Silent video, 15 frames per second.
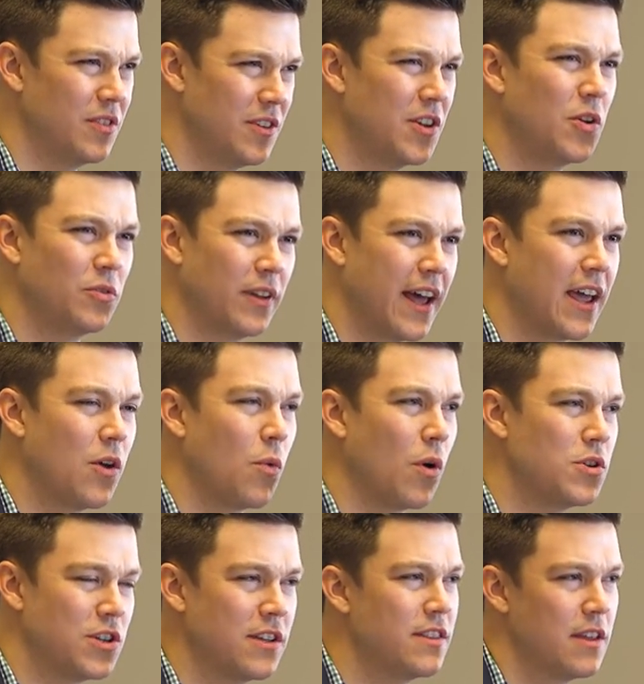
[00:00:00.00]
you know
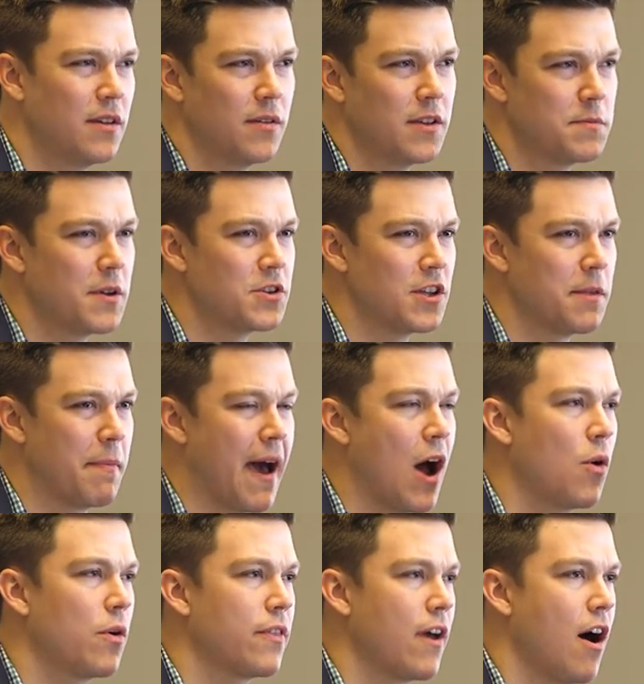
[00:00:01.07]
language and the especially the
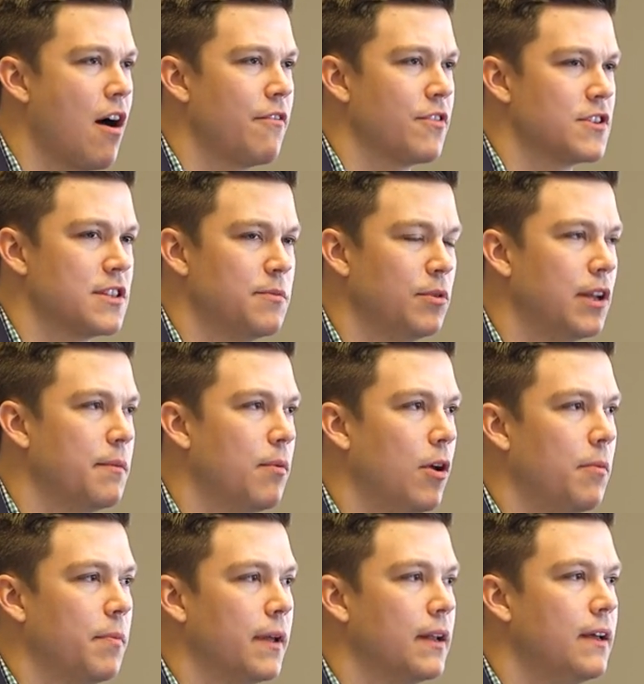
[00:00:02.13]
power of the office, the bully
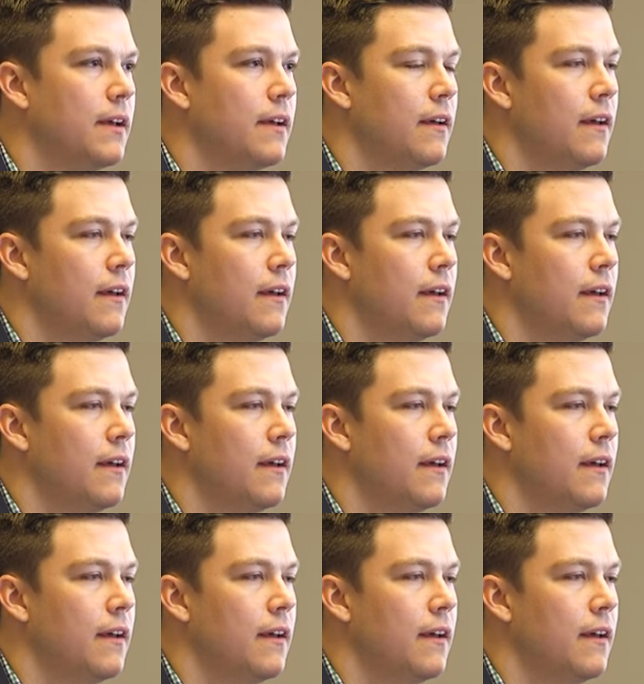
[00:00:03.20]
pulpit.